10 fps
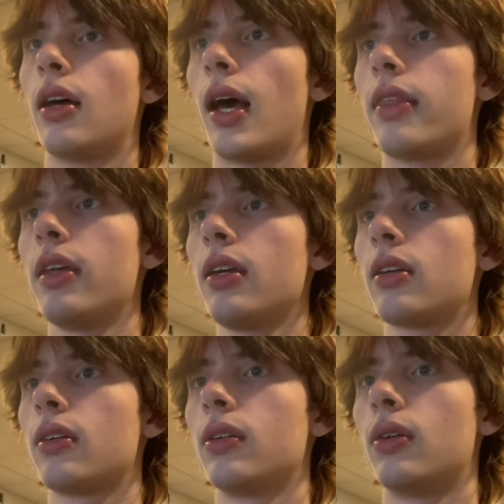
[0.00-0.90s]
I
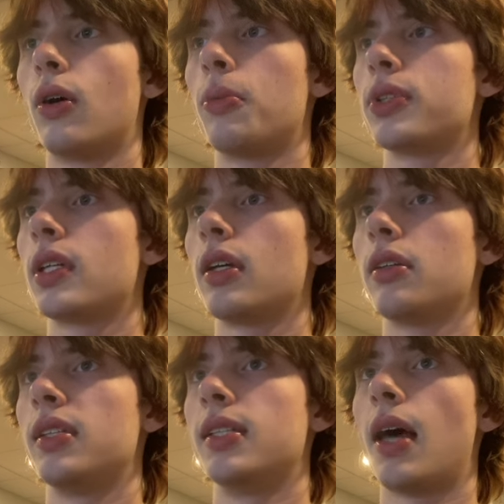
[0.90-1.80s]
think, almost
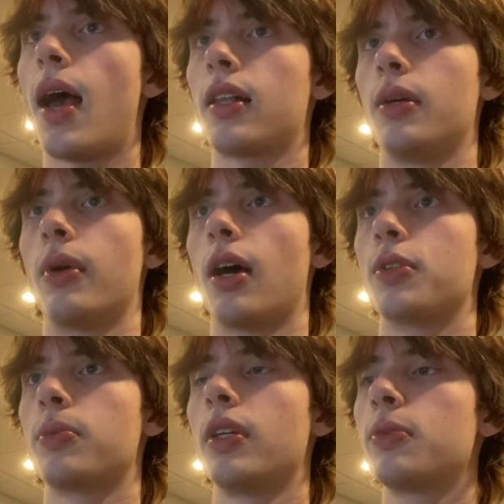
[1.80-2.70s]
exactly what
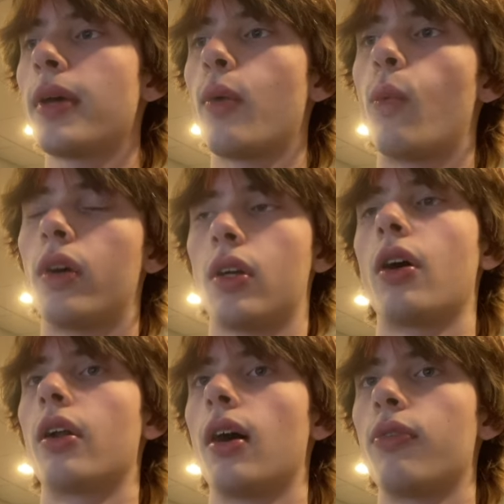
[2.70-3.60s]
he's playing 1
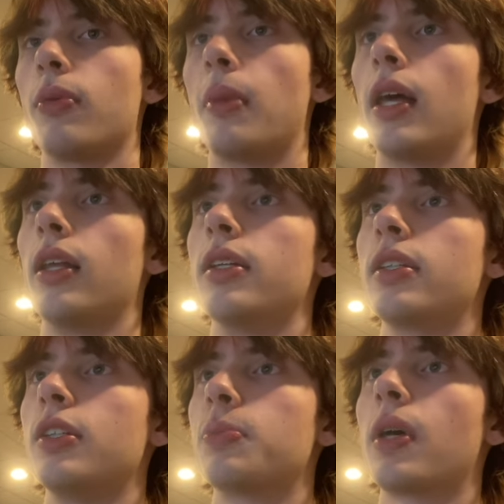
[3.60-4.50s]
card off from my list.
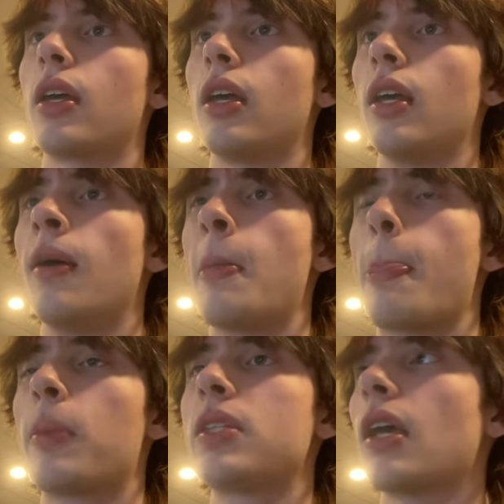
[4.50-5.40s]
He's playing a
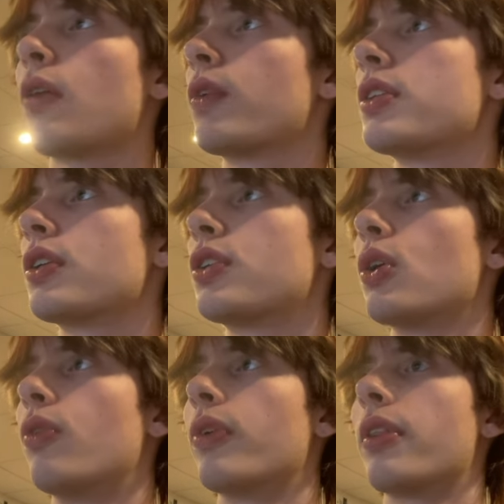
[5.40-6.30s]
second research
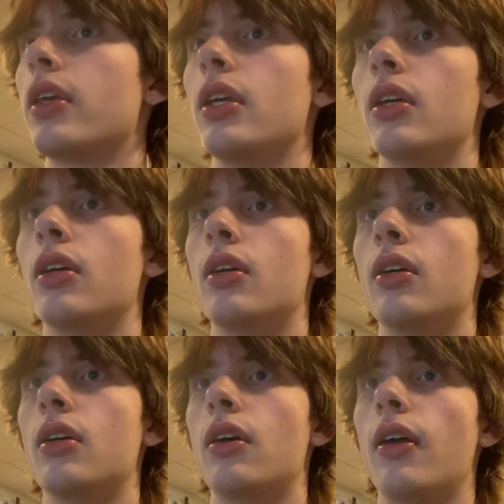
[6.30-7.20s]
over the
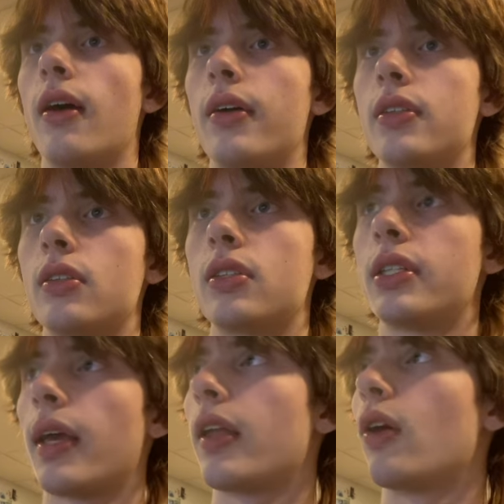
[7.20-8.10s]

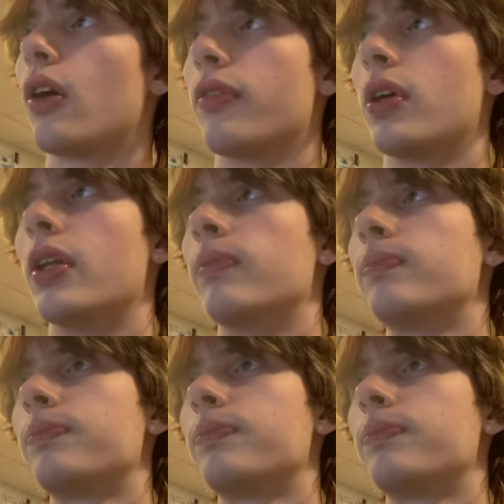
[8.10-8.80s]
second Arvin.